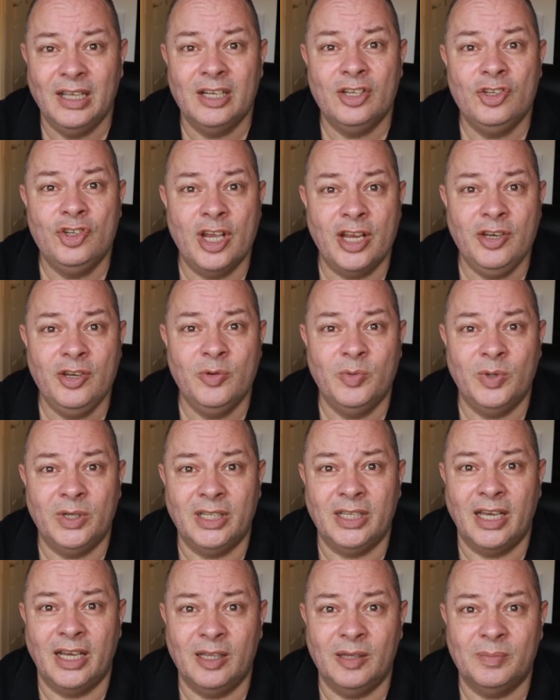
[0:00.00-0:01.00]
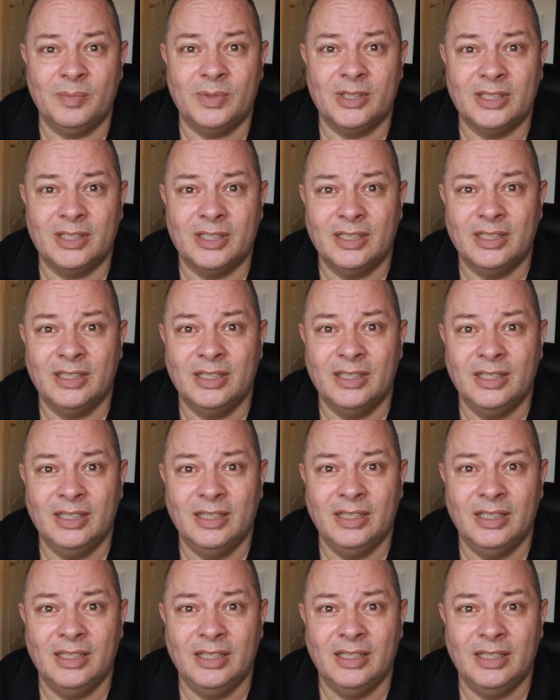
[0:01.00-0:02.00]
Genuinely helps,
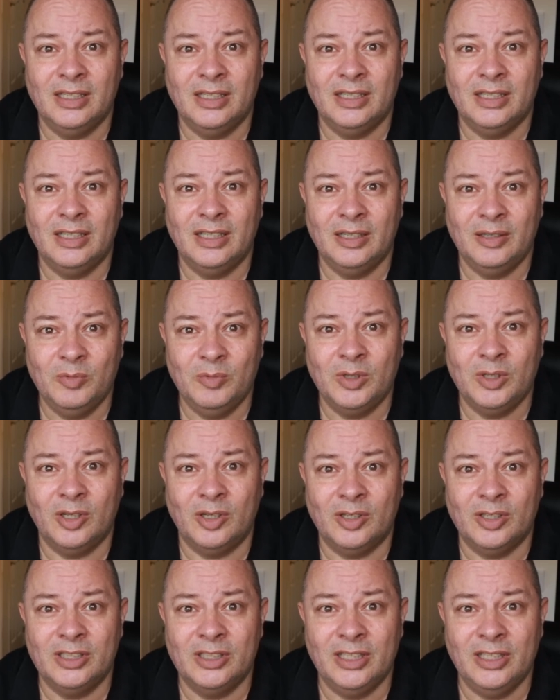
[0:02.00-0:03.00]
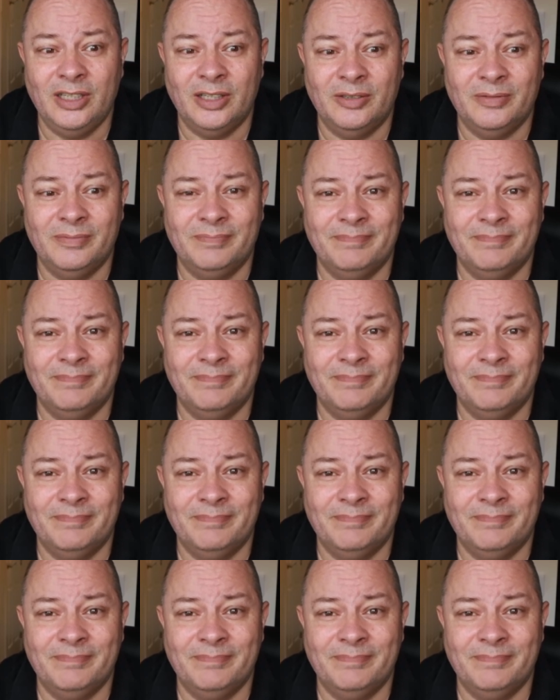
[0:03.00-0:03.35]
and we'll continue.